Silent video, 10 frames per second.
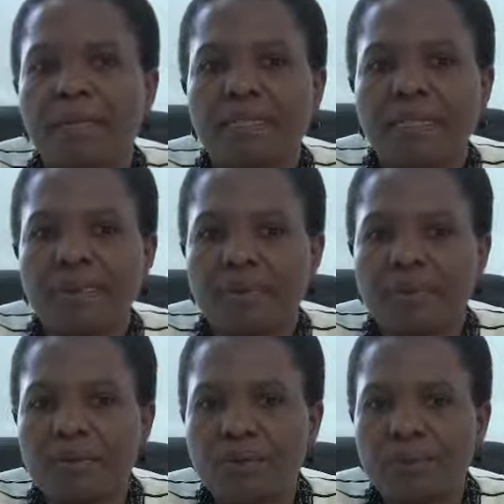But I would
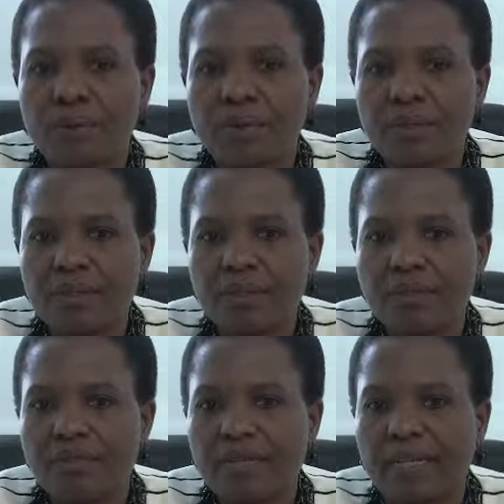also point
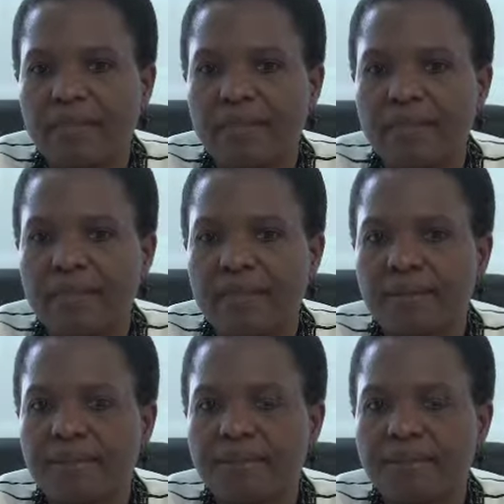to the fact that